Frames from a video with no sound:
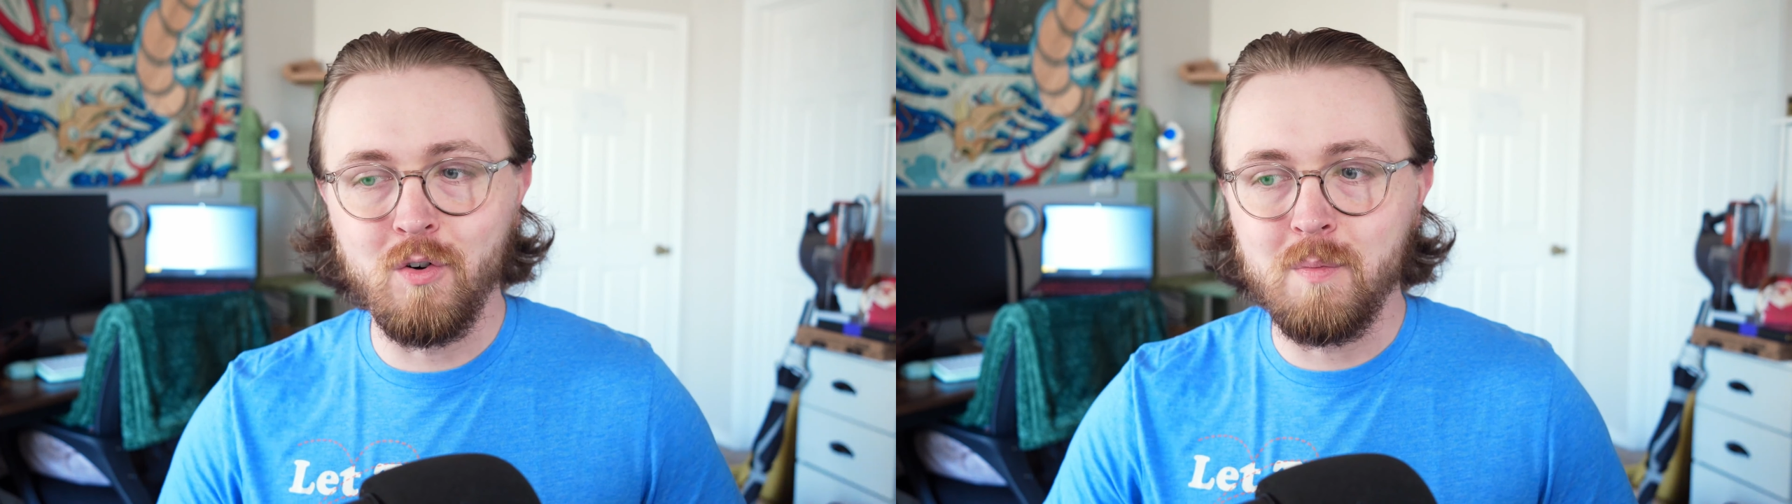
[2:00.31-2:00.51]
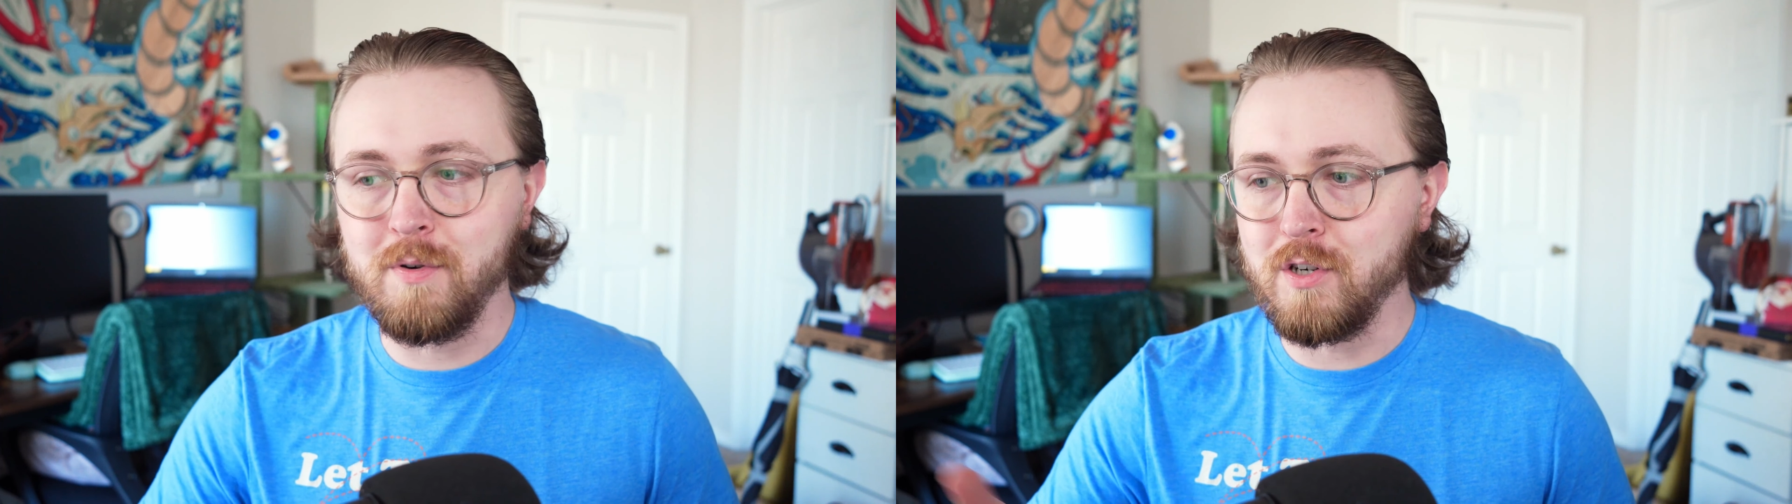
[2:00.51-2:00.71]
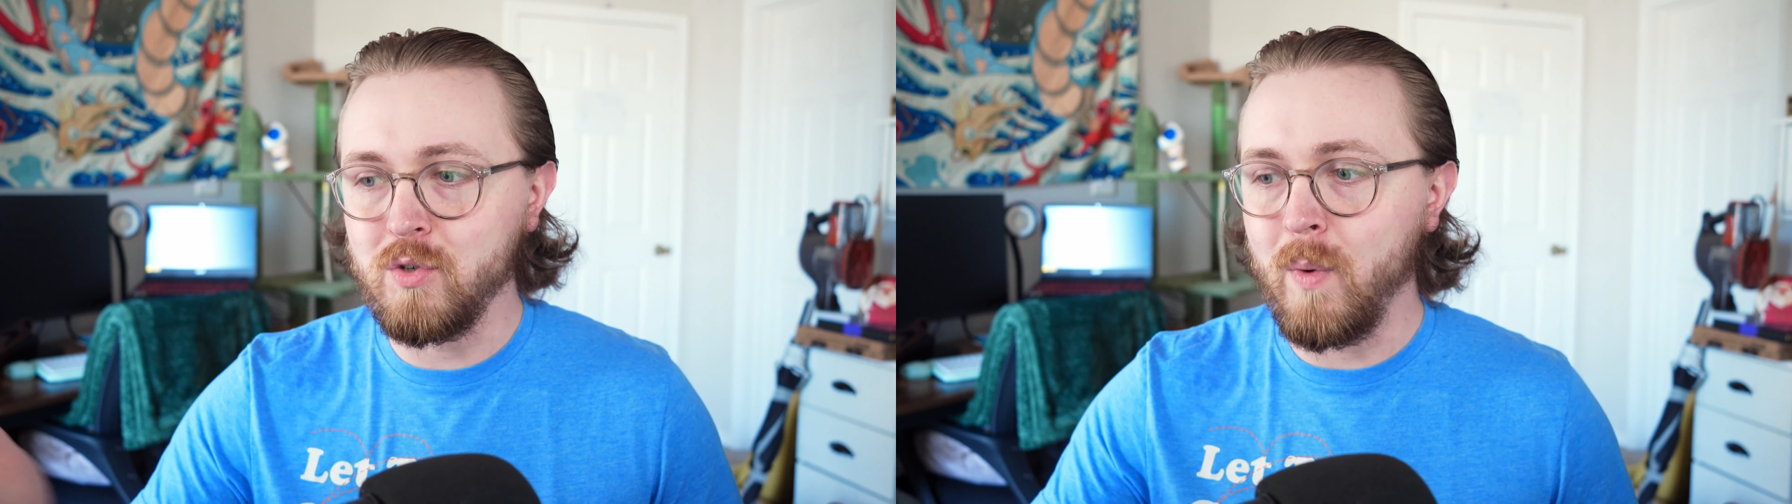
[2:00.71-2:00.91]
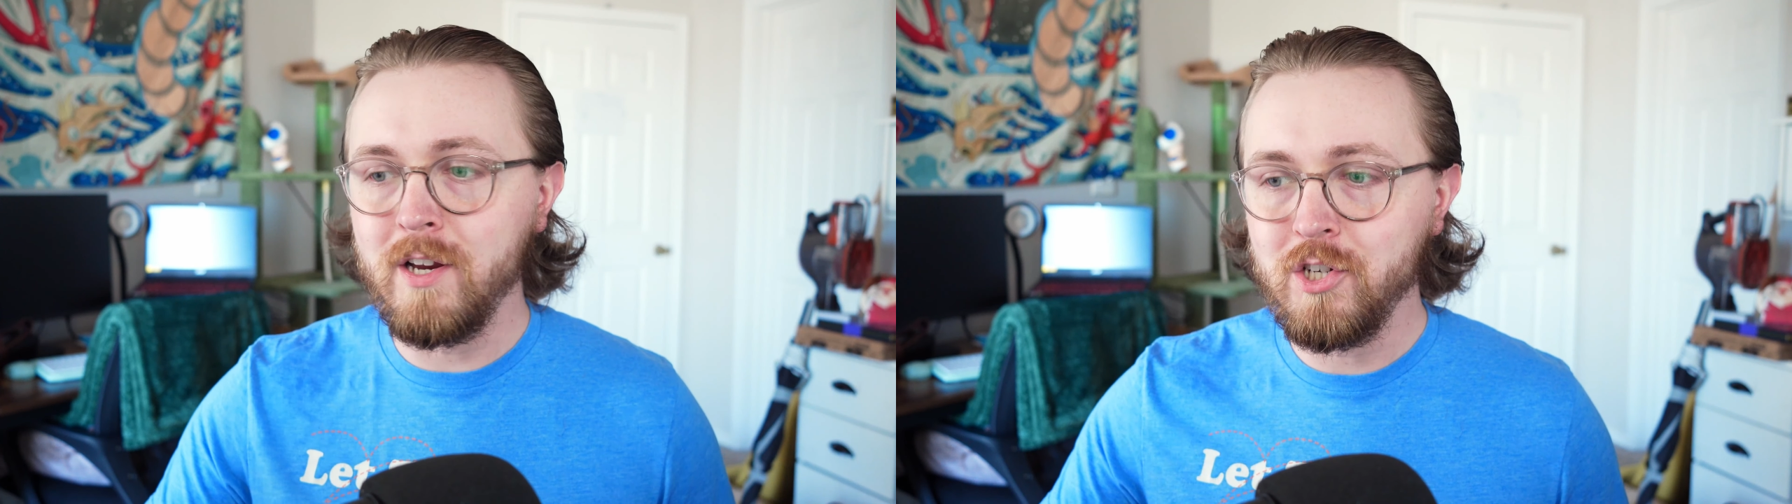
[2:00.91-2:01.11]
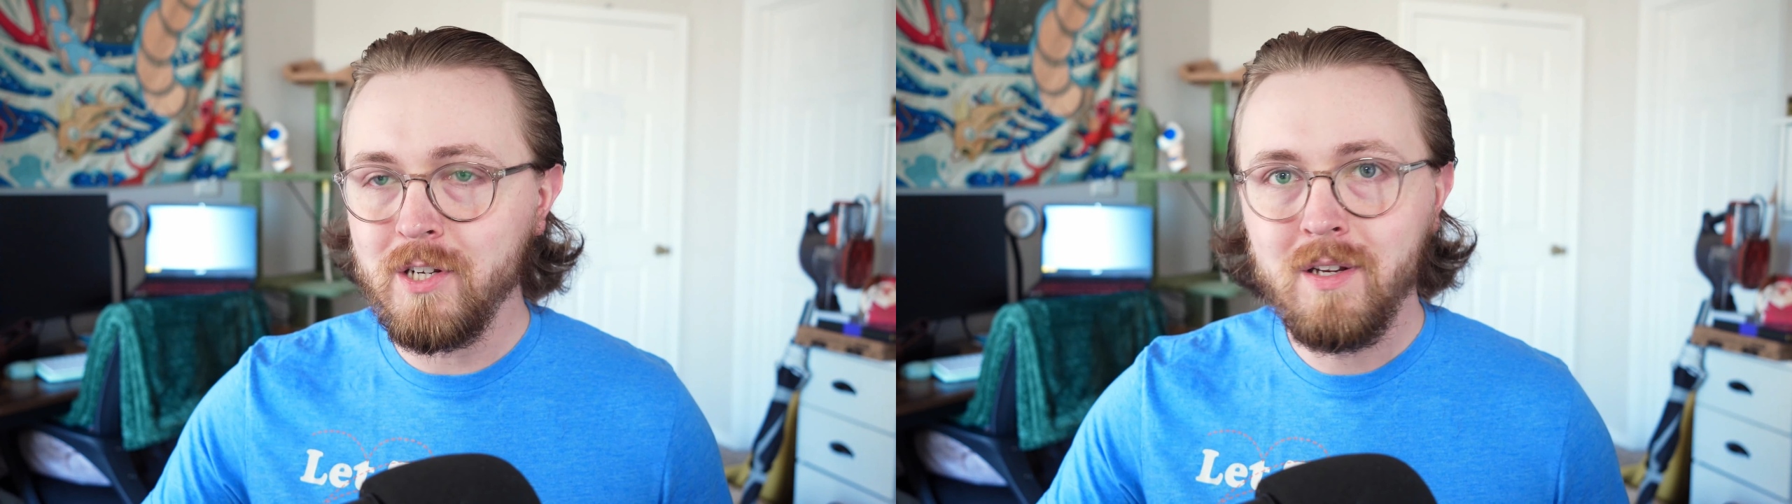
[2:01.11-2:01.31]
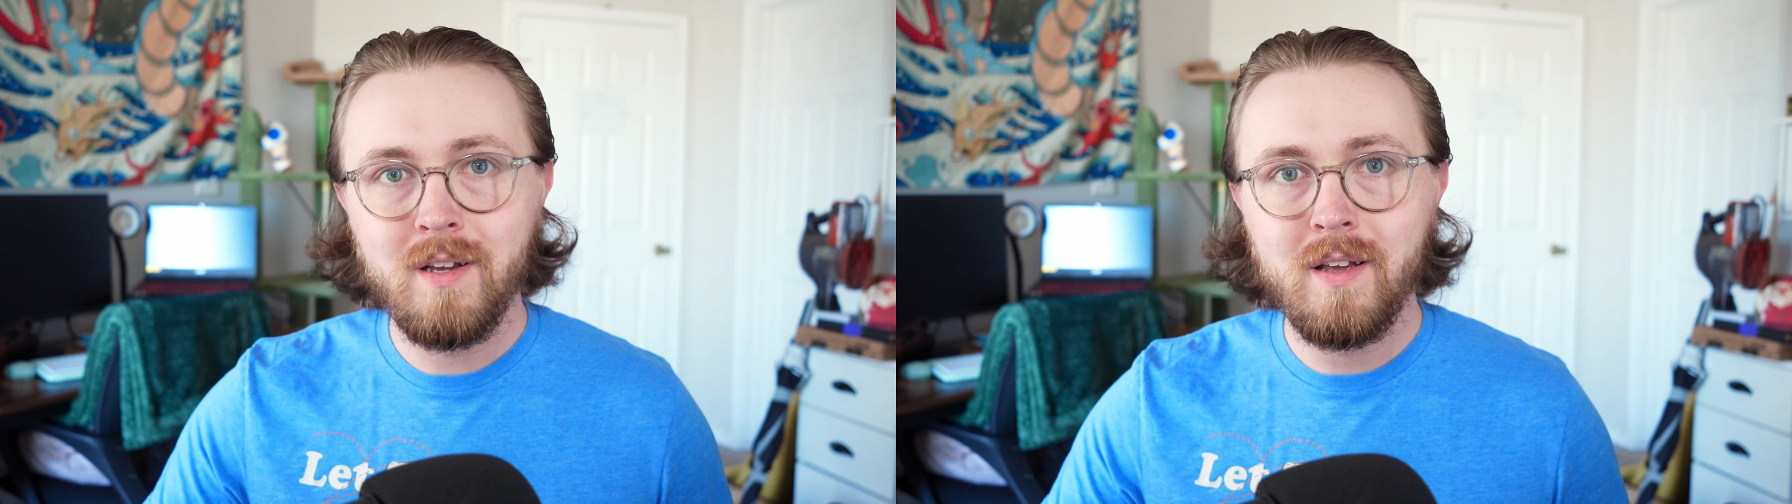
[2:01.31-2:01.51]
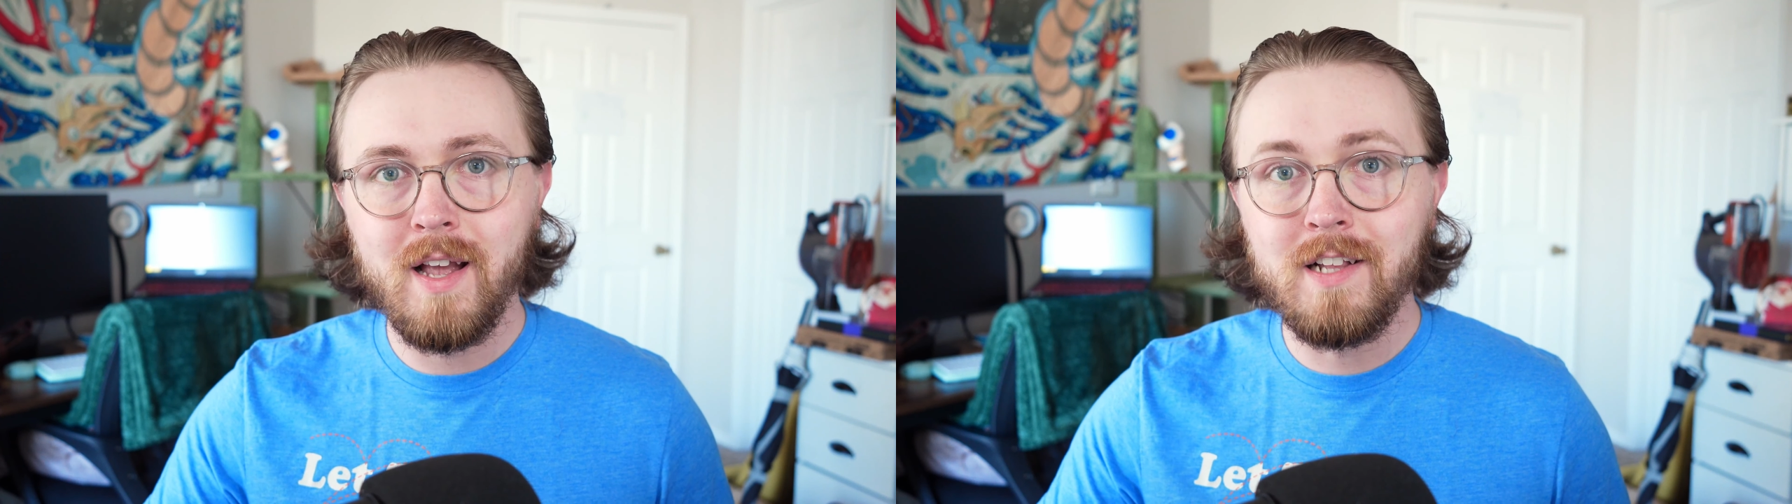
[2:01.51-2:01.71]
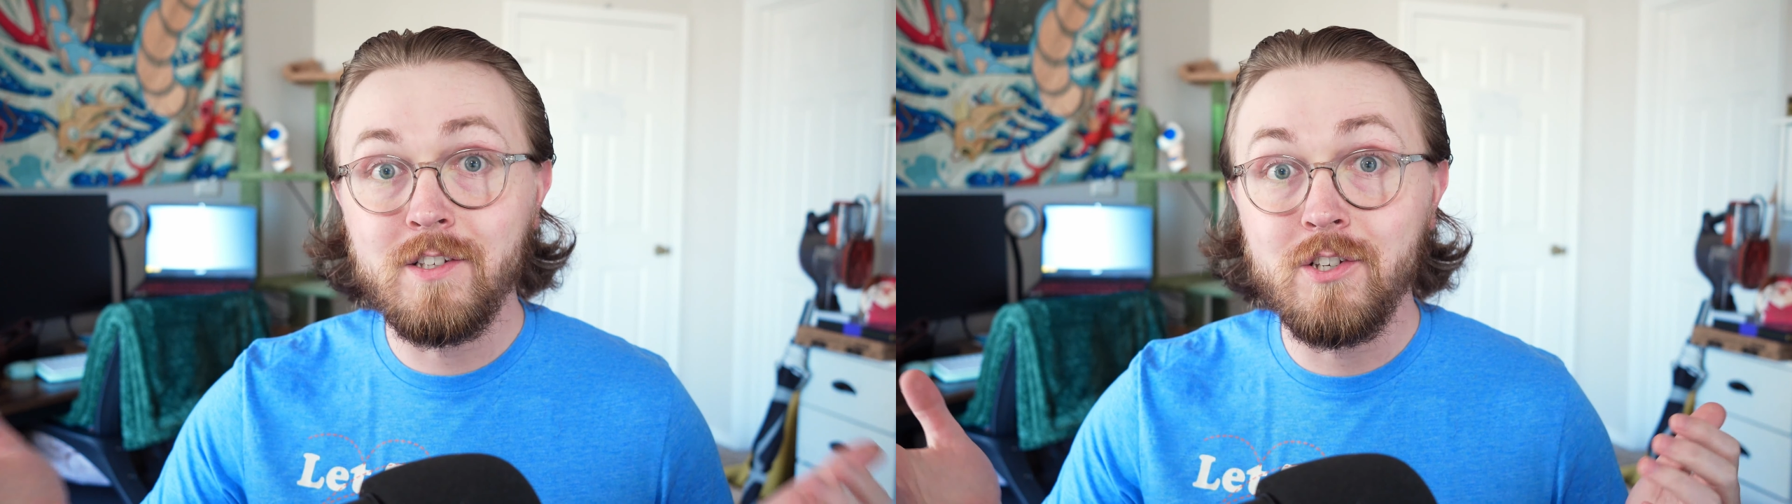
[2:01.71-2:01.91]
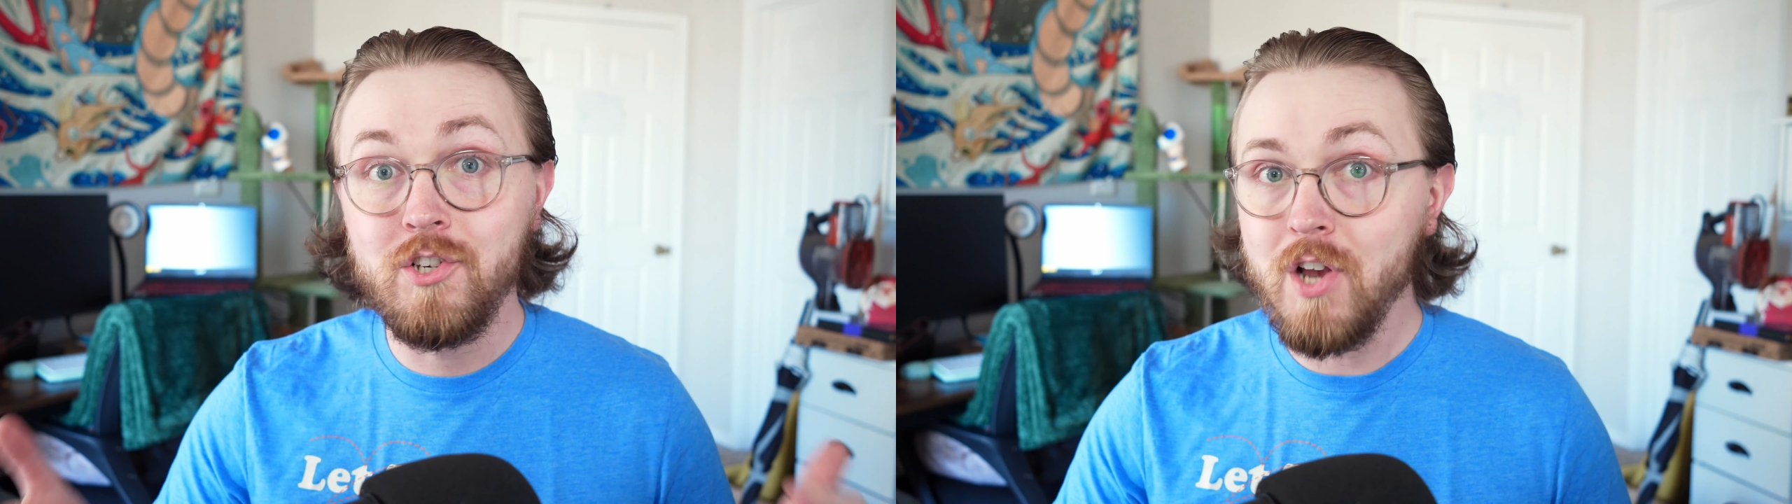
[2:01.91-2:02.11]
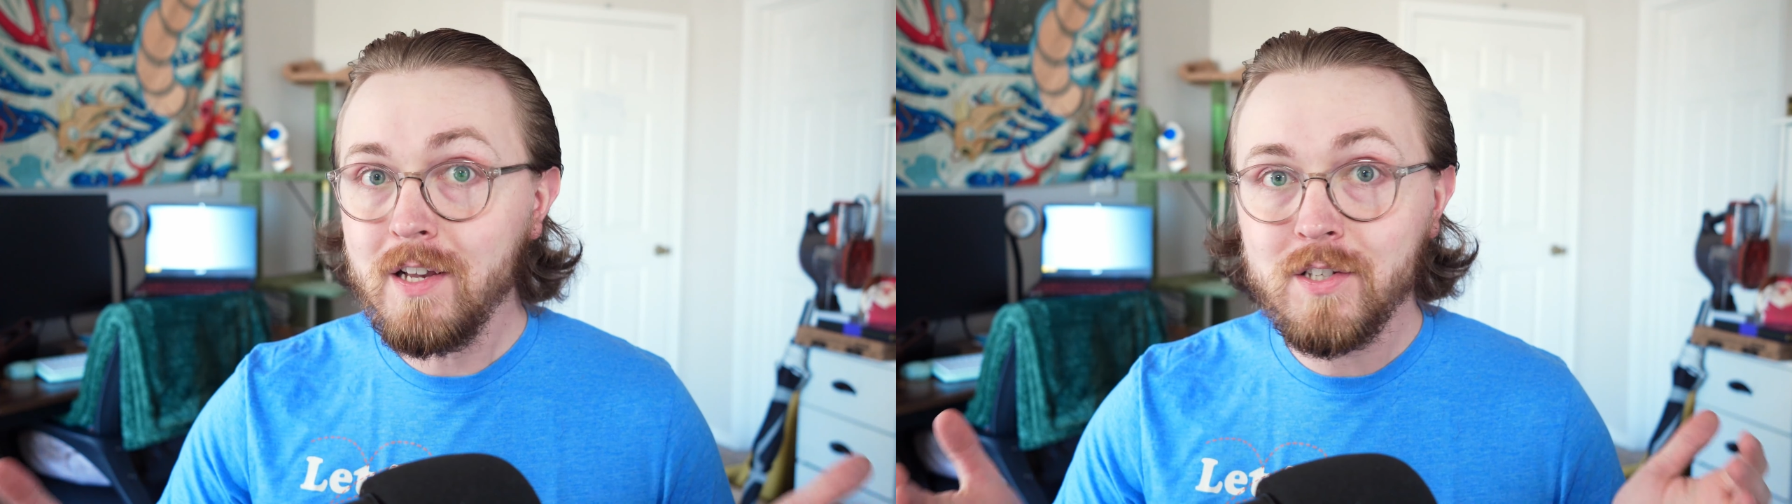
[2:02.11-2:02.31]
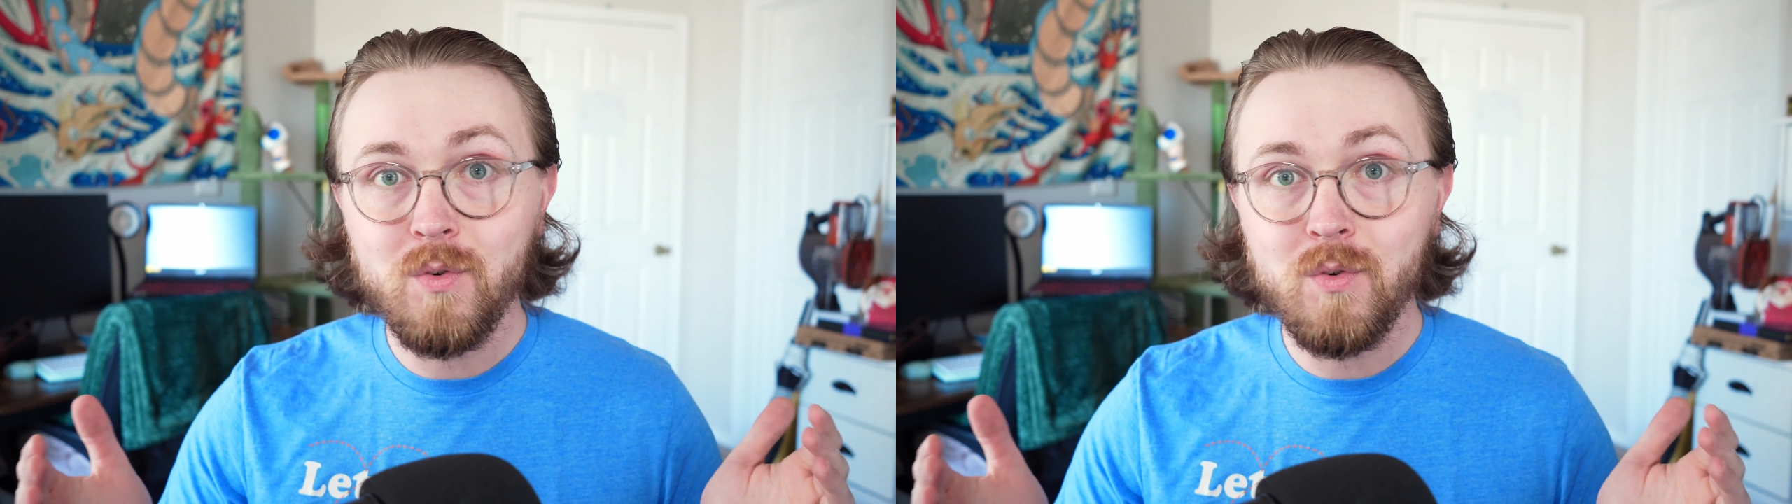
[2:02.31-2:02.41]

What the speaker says: or persuasion, it's just